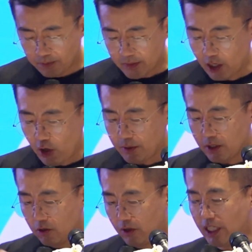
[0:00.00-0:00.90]

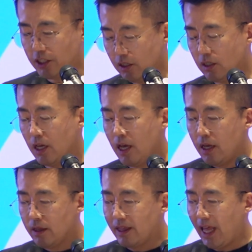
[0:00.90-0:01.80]
decrypt transitions,
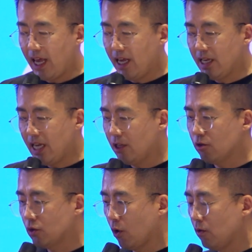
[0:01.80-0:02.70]
they need to
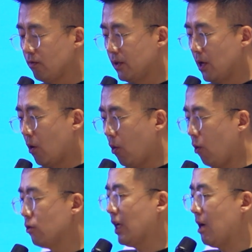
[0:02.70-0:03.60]
solve
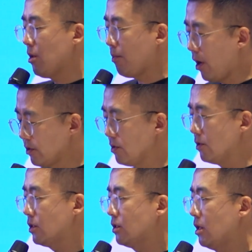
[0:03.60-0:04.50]
all time lock
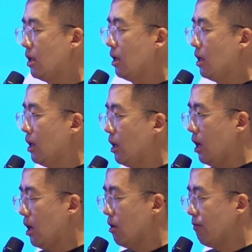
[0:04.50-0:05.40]
puzzles
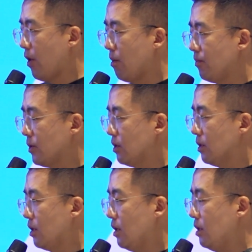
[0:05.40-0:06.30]
from
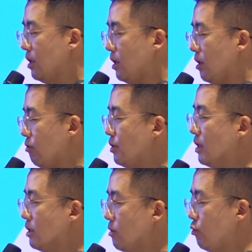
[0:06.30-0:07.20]
the
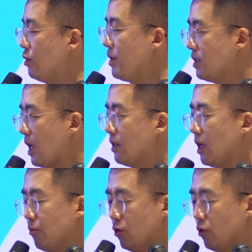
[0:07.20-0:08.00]
users, which means that they